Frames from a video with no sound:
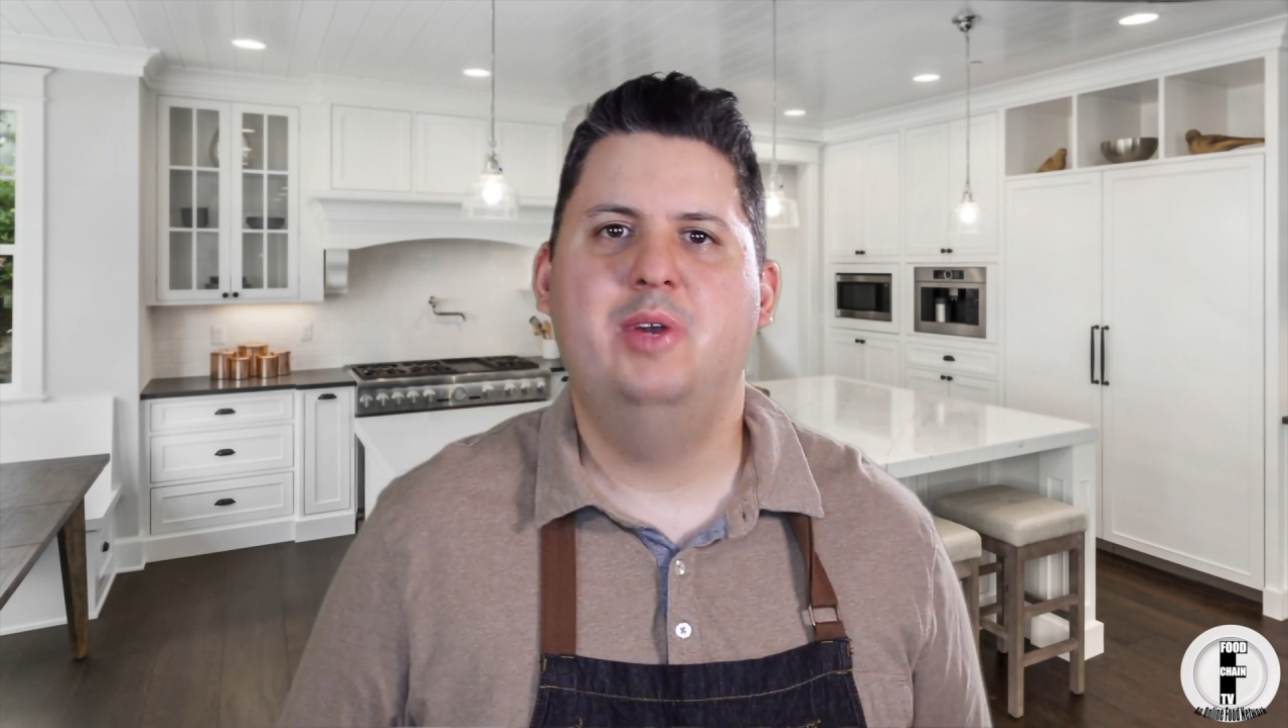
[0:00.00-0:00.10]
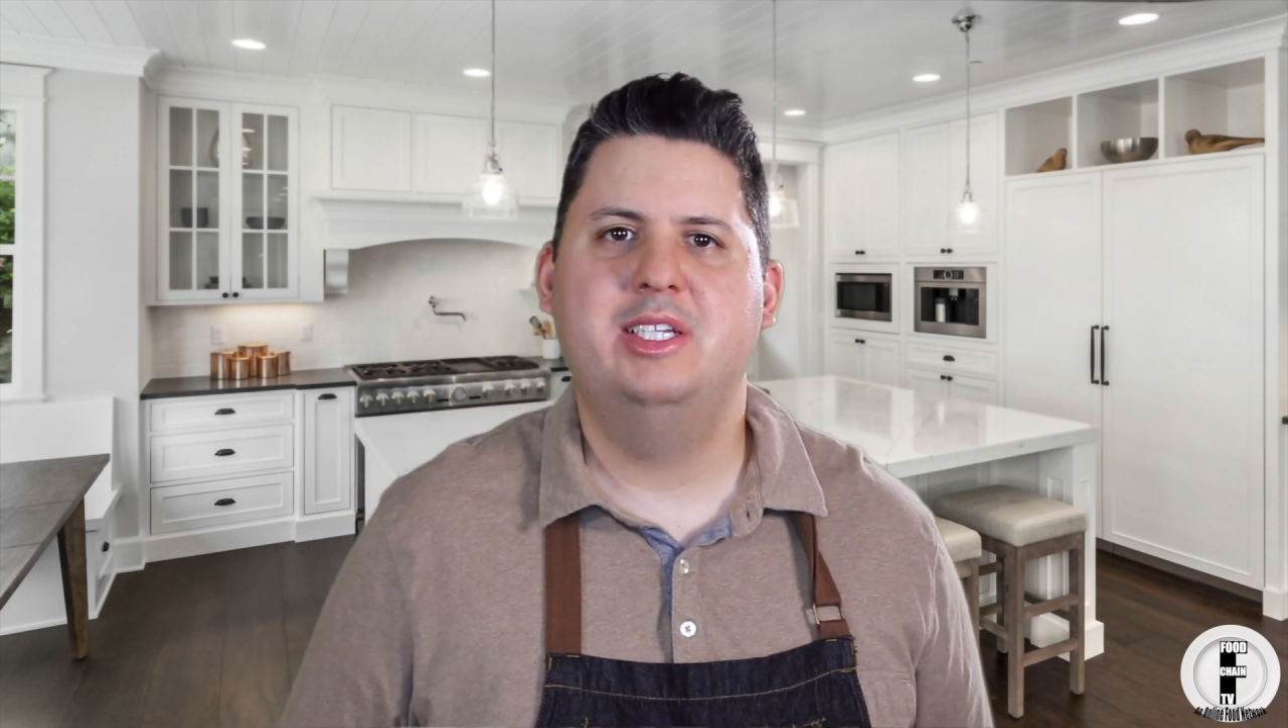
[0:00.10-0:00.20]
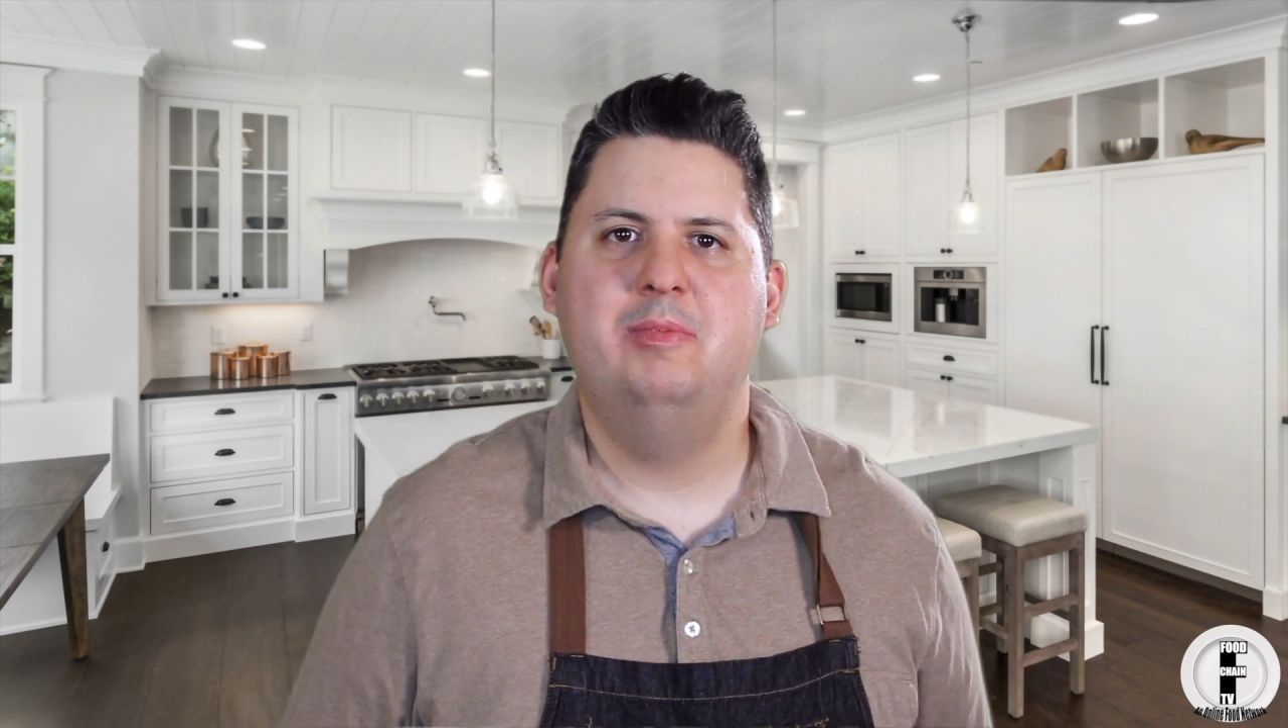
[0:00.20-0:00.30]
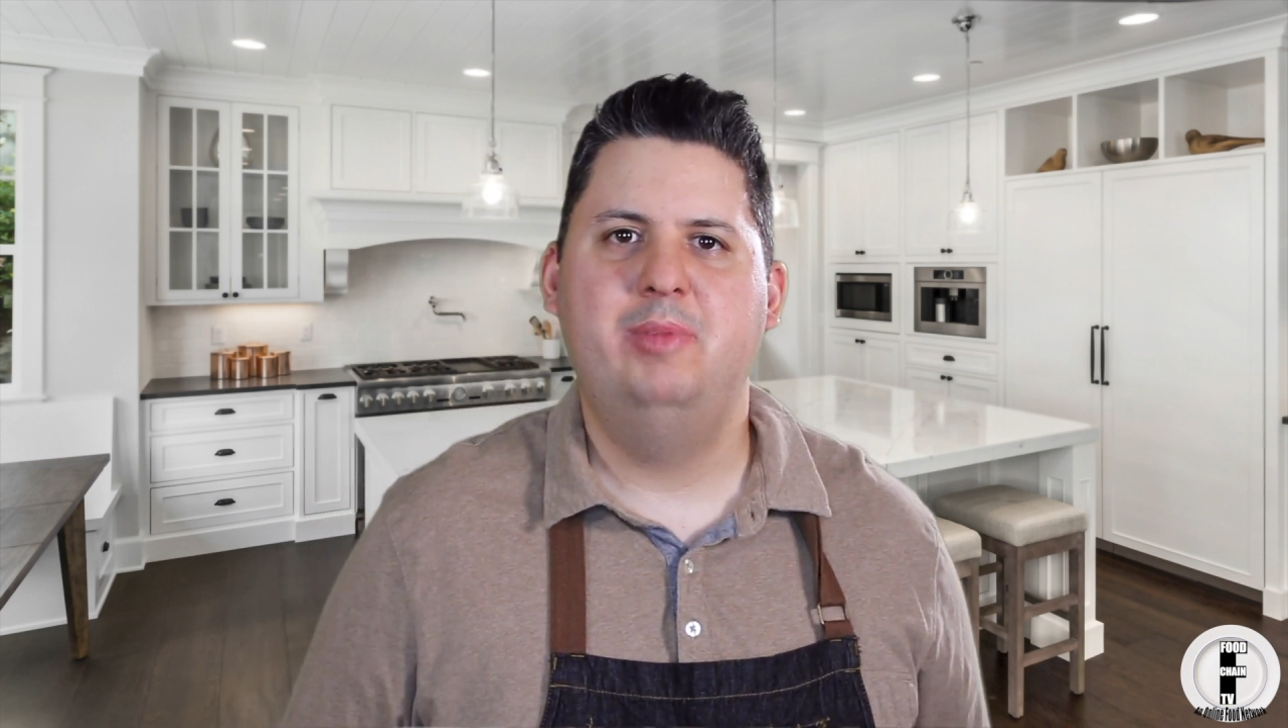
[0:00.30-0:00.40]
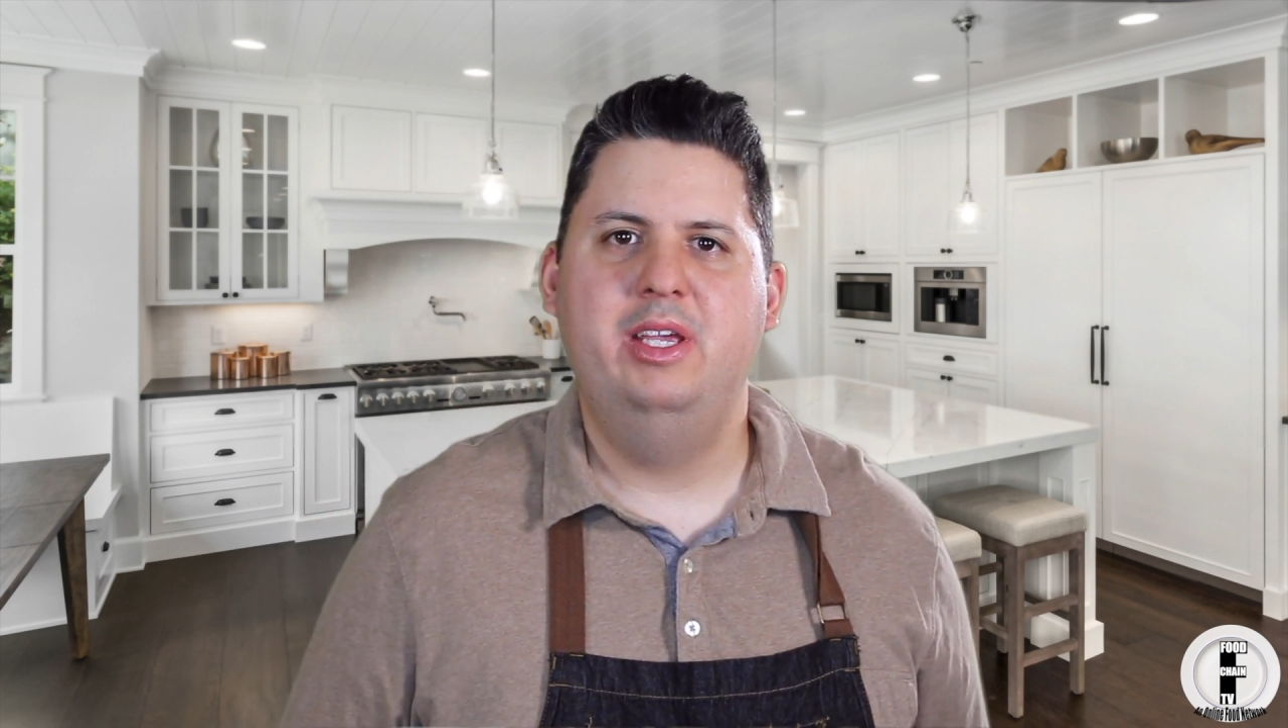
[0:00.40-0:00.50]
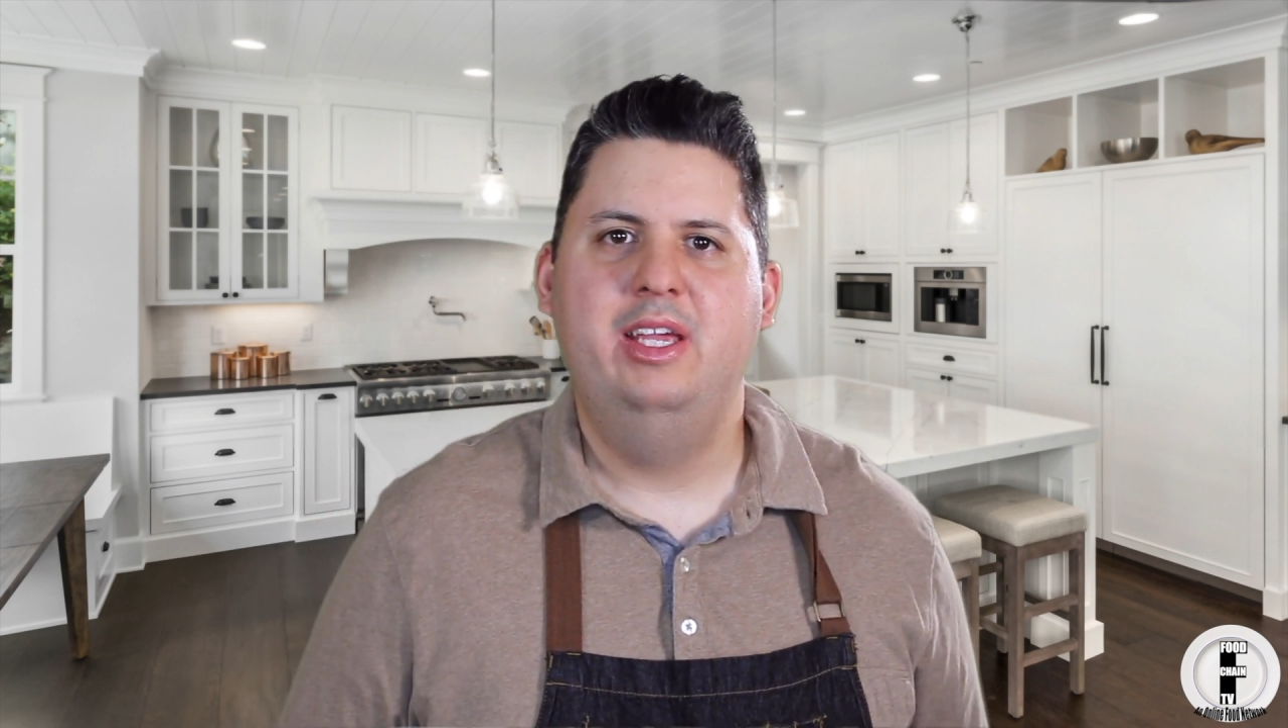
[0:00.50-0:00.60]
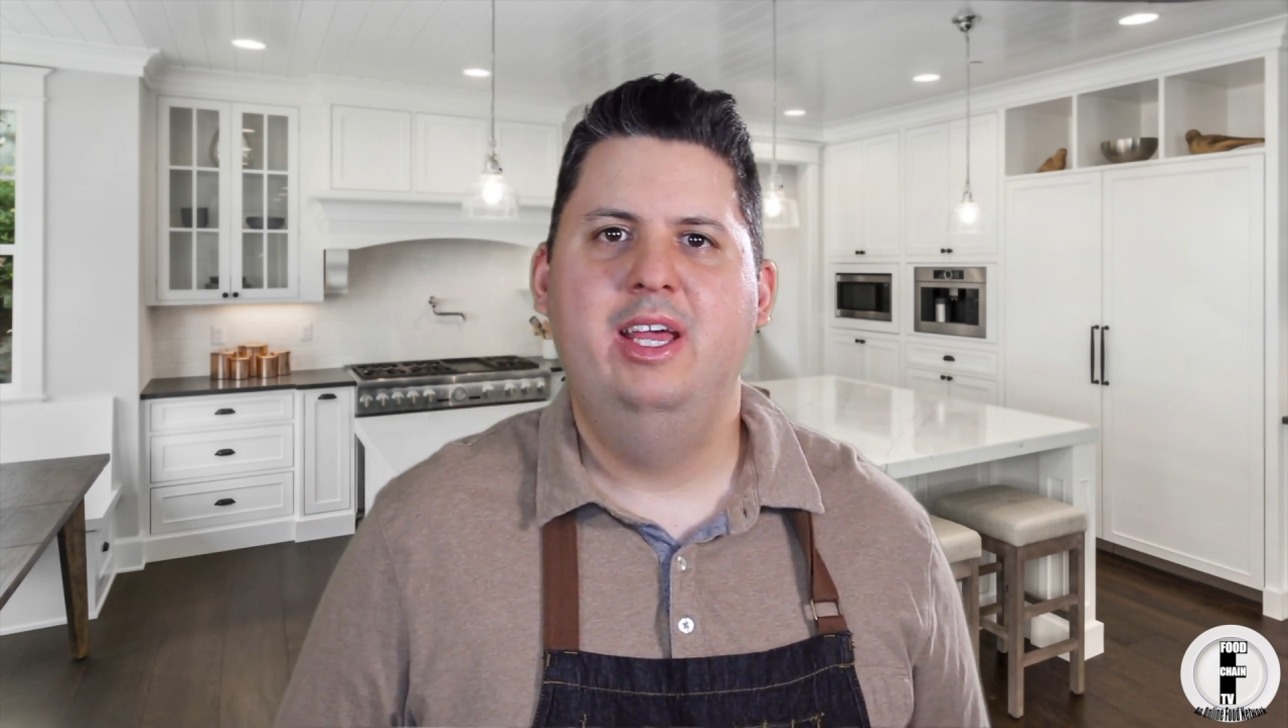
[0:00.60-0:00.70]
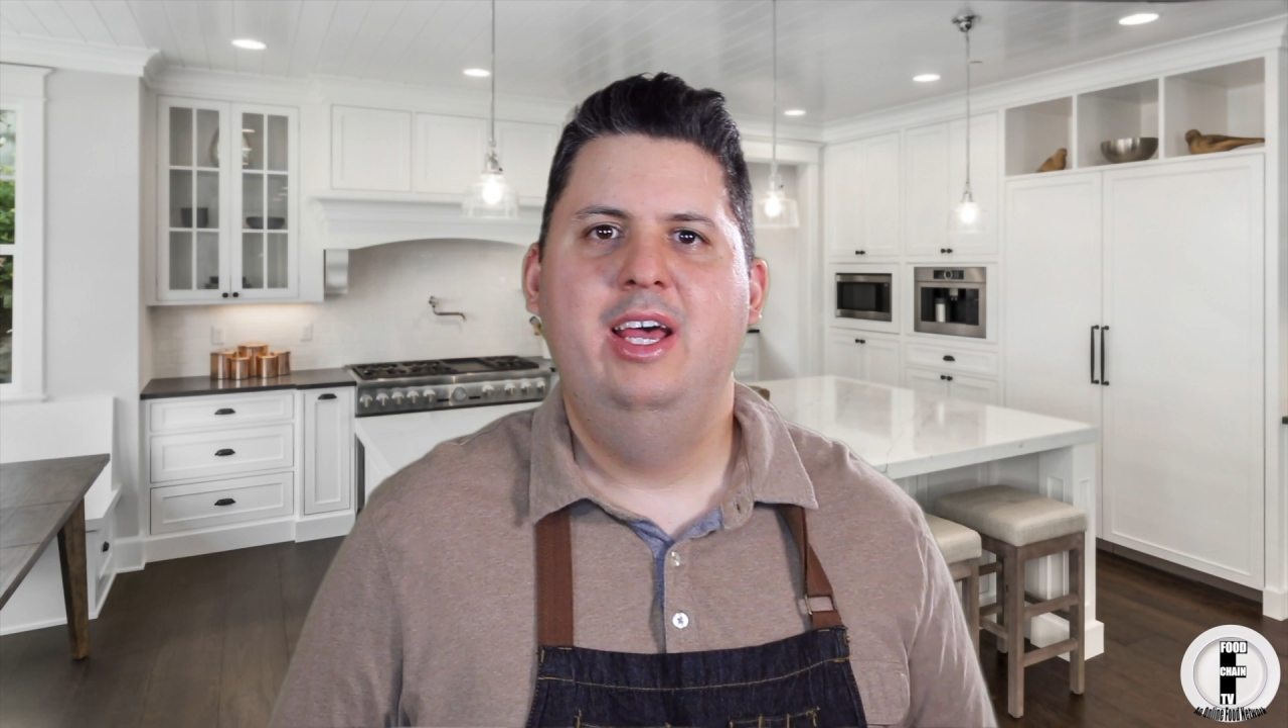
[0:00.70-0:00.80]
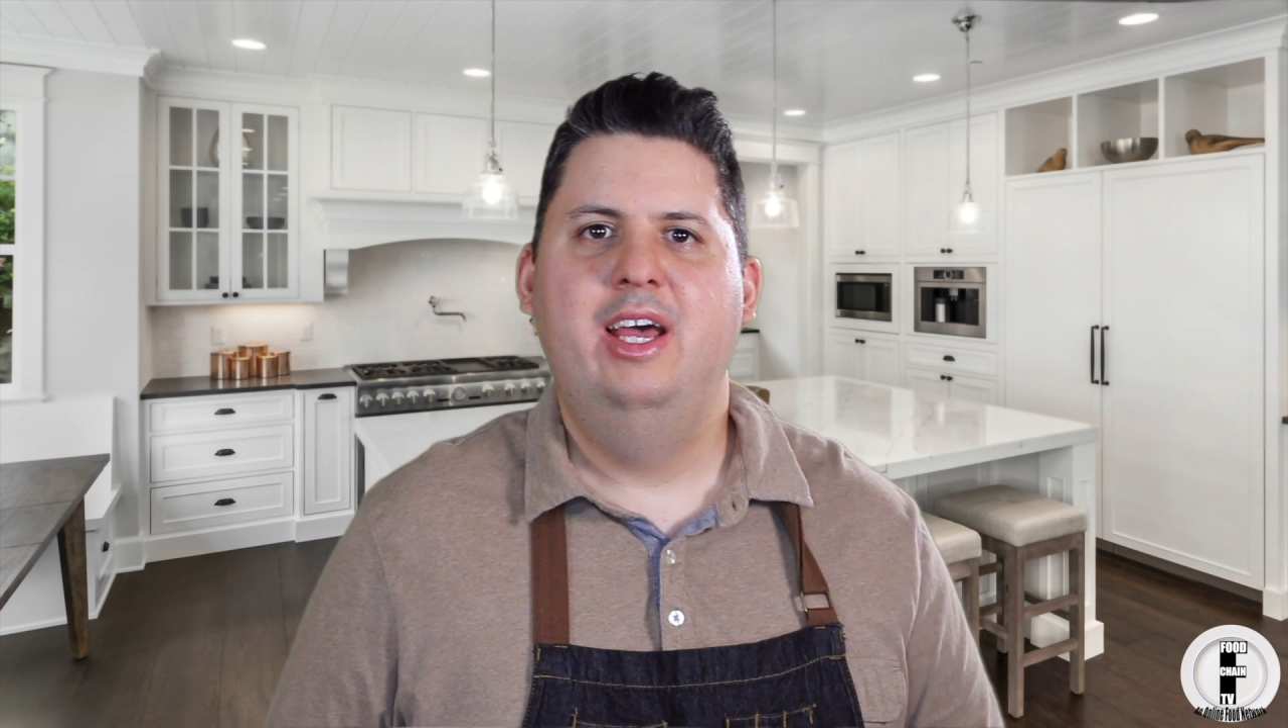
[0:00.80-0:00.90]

recipe.